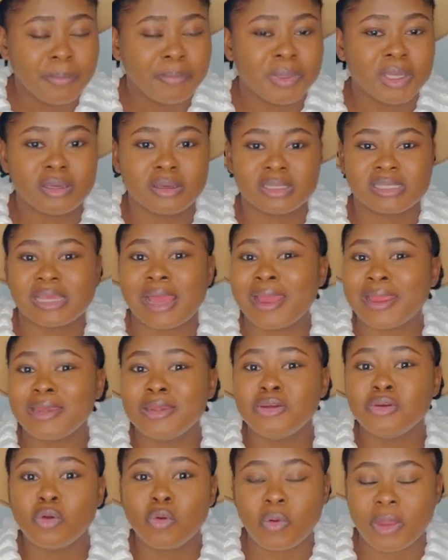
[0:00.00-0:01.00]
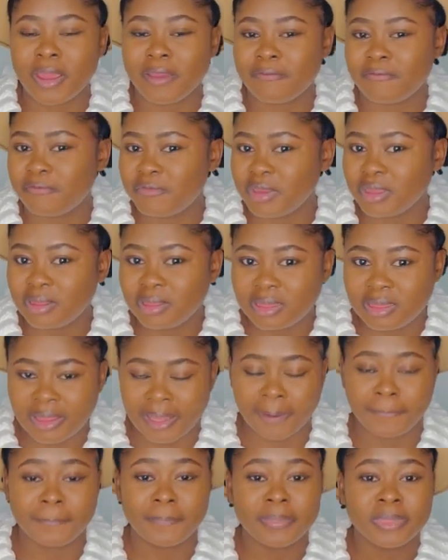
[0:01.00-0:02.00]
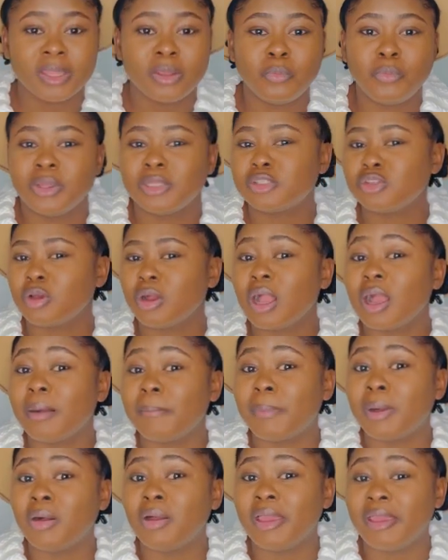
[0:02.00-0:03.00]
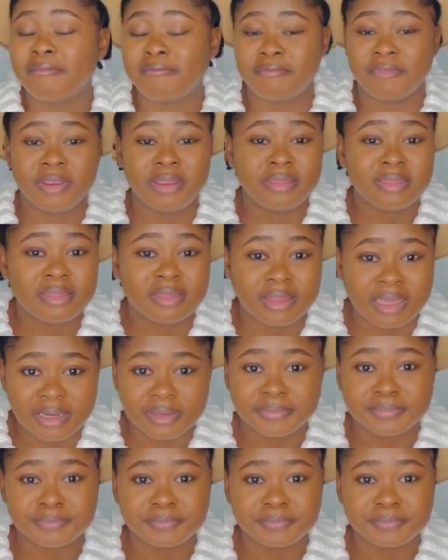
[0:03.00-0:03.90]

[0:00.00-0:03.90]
because I know everything. We talk about everything.